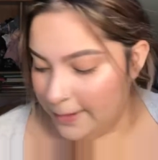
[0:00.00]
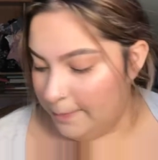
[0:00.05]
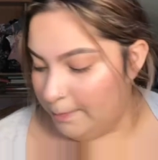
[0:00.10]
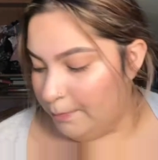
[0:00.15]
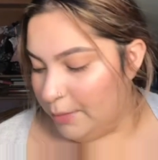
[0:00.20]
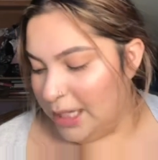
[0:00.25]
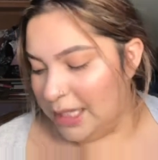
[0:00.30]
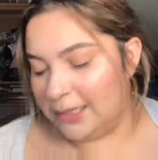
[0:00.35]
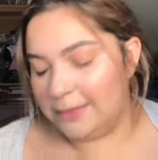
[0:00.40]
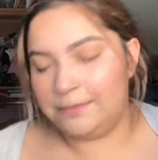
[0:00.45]

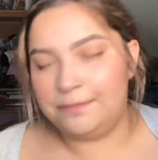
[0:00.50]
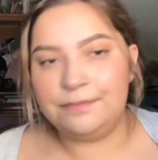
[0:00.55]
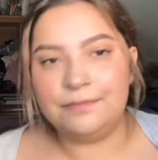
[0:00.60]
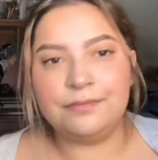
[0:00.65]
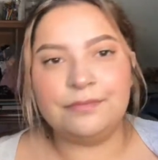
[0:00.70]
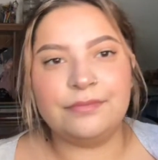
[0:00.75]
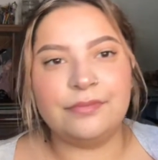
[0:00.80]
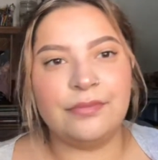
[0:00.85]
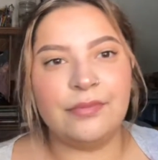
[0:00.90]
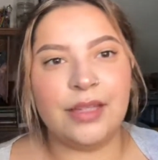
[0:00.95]
But
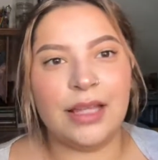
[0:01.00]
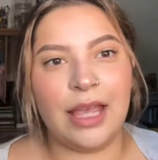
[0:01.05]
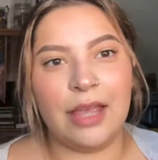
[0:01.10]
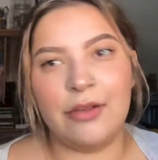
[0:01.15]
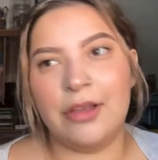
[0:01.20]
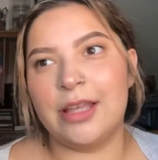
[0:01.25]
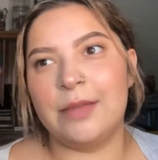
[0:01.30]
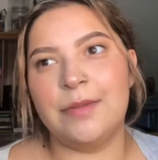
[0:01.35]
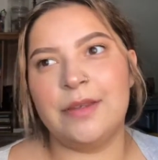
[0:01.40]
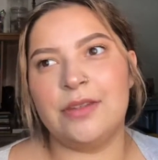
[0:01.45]
I
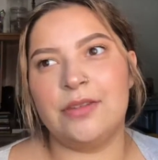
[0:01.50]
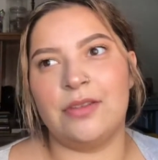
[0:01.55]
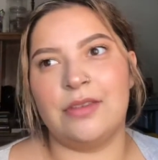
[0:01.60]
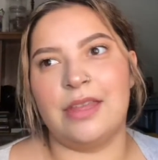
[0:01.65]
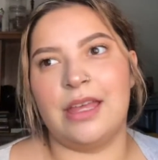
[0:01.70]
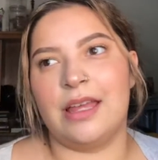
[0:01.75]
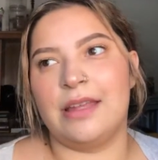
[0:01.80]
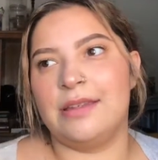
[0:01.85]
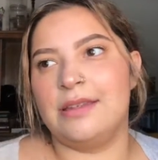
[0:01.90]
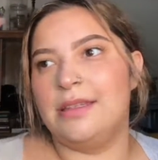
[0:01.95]
recommend doing
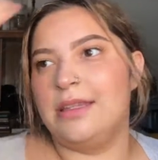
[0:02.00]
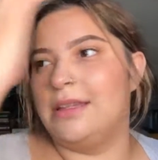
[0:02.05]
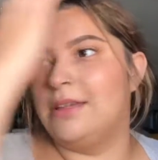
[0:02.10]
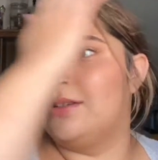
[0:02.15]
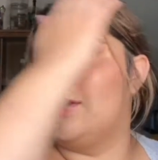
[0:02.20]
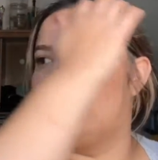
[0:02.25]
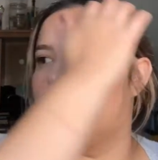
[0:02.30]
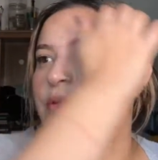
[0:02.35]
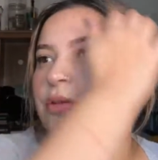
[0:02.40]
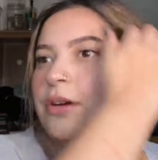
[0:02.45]
that
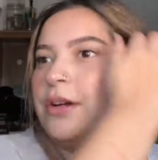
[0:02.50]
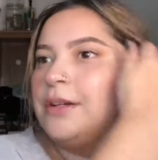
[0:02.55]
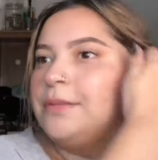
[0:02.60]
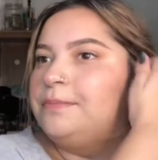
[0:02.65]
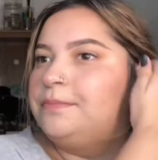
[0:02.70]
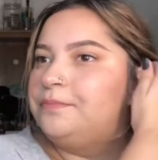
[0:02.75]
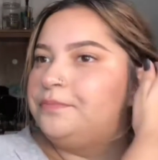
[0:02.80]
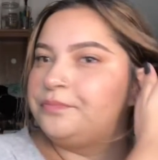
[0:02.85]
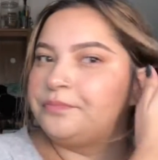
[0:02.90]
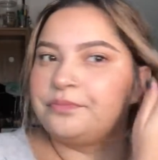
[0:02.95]
tour.
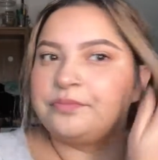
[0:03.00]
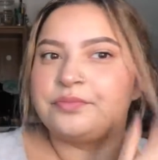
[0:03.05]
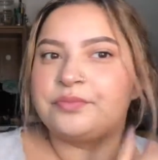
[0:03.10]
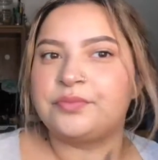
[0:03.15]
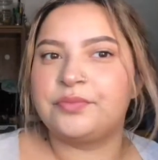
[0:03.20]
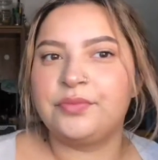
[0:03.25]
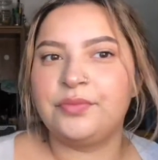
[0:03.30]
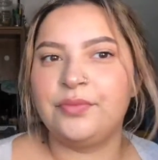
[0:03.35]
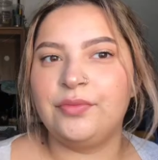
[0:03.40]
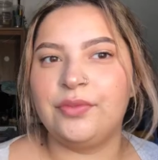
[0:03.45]

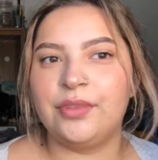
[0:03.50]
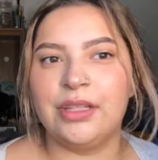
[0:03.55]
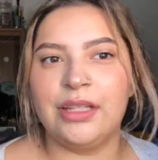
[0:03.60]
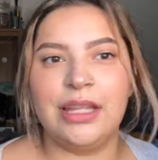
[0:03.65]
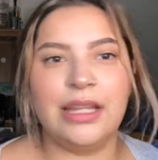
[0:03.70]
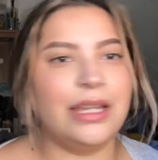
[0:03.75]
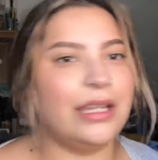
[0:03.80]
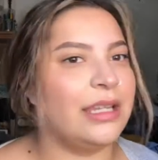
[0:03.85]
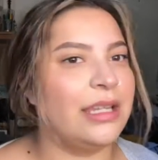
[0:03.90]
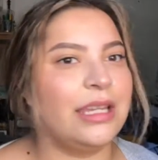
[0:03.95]

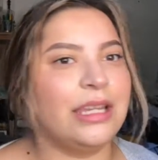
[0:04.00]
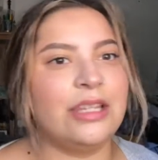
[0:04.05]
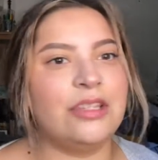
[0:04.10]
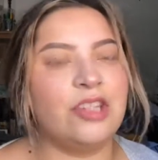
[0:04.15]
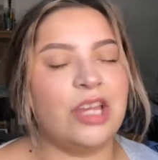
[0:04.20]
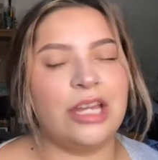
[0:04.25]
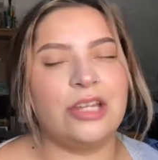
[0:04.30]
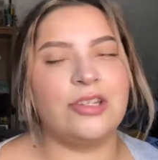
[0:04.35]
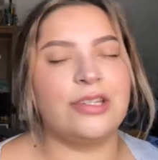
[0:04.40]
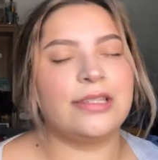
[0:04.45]
It
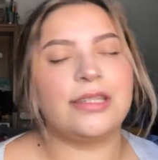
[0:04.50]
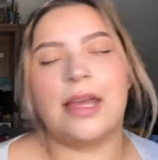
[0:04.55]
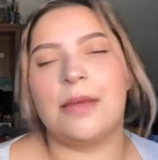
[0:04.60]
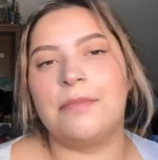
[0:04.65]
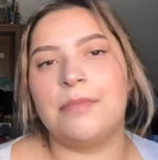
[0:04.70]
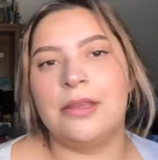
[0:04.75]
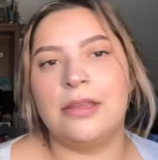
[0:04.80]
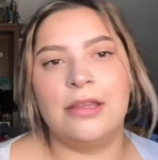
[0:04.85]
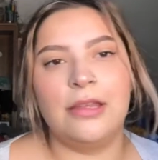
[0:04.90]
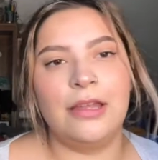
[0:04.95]
changes
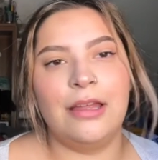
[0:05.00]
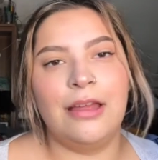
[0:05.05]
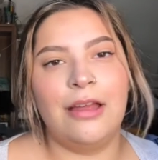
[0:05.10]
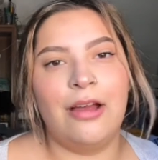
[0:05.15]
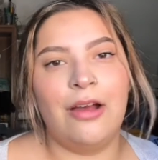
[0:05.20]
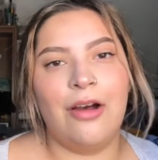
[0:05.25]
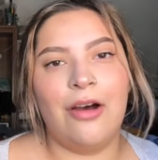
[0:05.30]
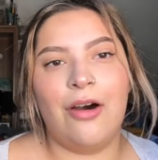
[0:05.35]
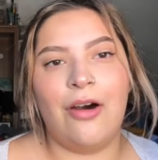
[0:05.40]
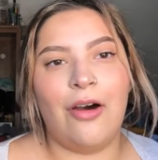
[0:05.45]
up
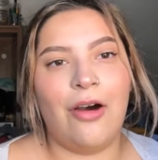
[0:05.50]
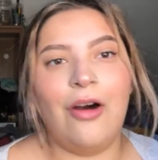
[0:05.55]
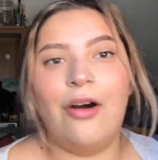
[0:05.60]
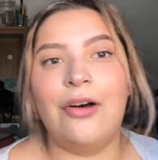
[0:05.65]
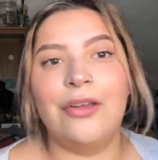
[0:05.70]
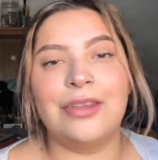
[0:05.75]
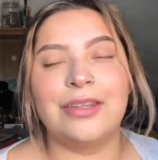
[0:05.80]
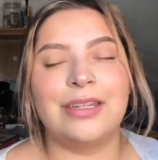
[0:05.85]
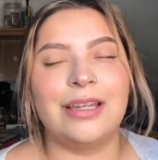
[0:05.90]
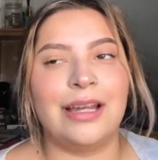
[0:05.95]

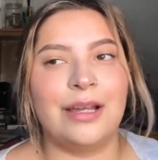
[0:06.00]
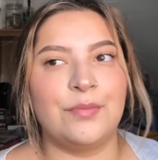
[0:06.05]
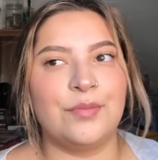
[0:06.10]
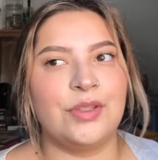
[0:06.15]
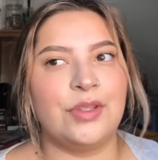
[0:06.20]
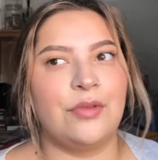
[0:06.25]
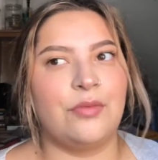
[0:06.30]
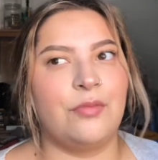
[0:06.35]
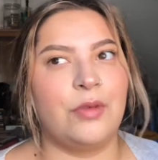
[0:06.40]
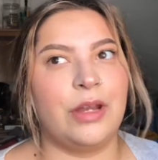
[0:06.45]
all the time,
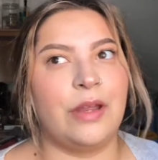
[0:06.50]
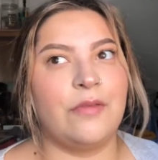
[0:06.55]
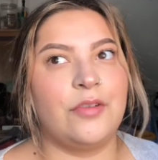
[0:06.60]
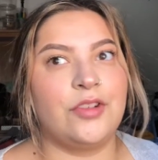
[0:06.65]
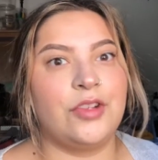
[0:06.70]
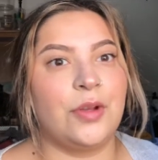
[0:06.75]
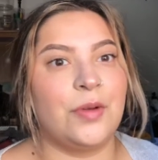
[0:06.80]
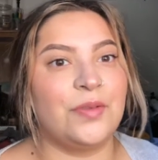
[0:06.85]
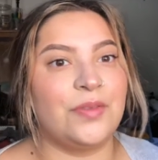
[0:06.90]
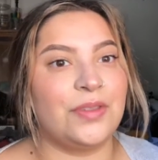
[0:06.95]
so whatever
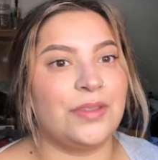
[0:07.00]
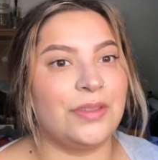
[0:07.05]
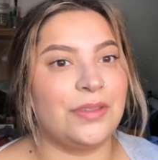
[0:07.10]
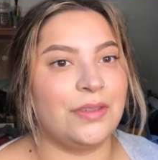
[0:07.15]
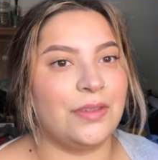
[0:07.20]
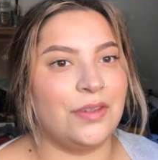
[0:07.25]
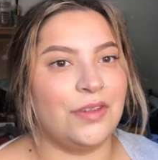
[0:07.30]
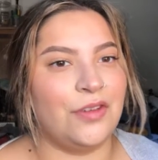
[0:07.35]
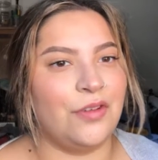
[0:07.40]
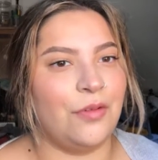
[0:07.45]

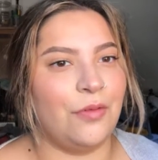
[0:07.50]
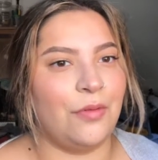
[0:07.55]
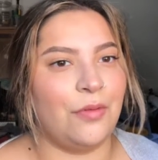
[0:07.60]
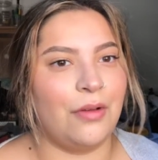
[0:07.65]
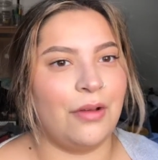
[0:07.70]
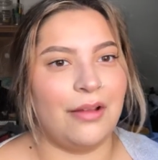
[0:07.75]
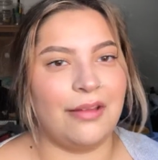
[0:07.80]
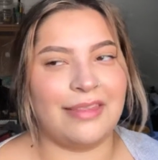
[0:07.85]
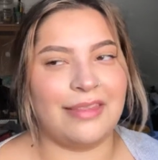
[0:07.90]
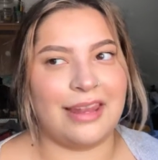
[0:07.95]
shows you
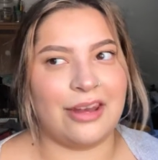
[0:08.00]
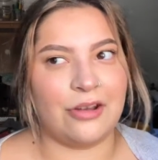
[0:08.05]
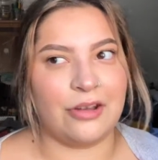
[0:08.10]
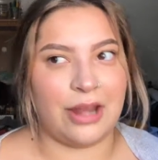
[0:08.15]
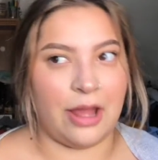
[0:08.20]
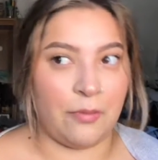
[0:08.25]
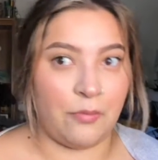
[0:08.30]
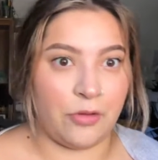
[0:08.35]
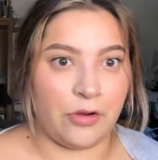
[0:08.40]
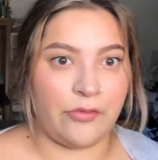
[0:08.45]
that are
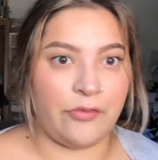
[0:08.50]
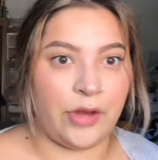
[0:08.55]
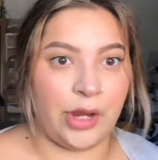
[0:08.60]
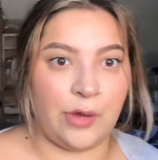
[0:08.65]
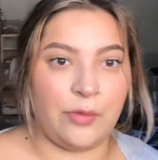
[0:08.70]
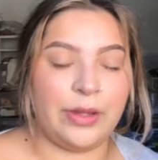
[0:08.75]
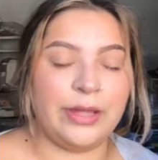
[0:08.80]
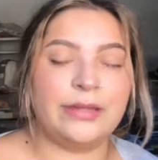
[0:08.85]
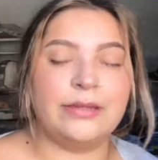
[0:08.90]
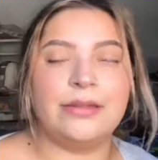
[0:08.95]
now more
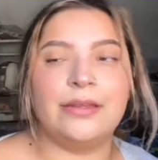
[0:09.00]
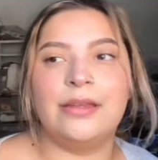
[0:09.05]
frequent,